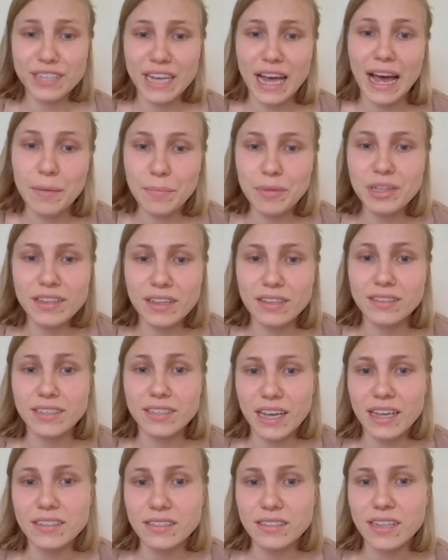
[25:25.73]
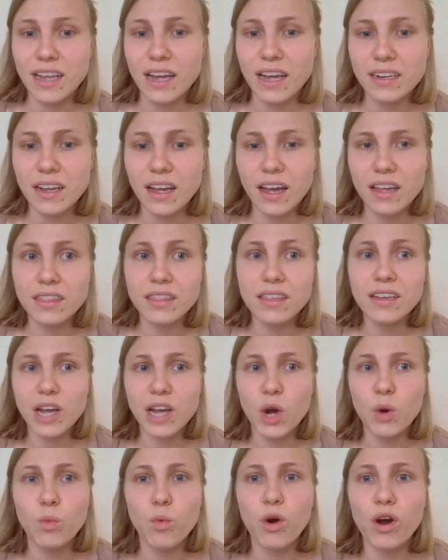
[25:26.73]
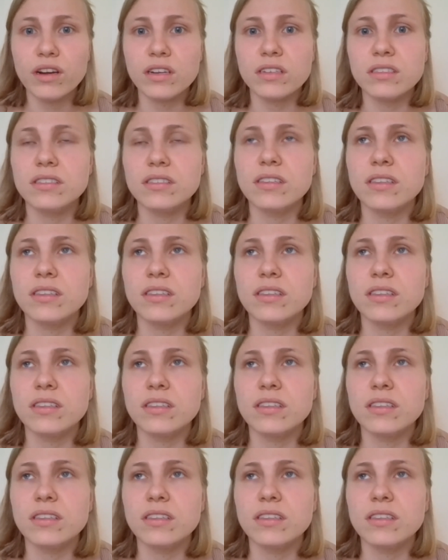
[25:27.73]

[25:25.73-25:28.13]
time in that case study. I think I worked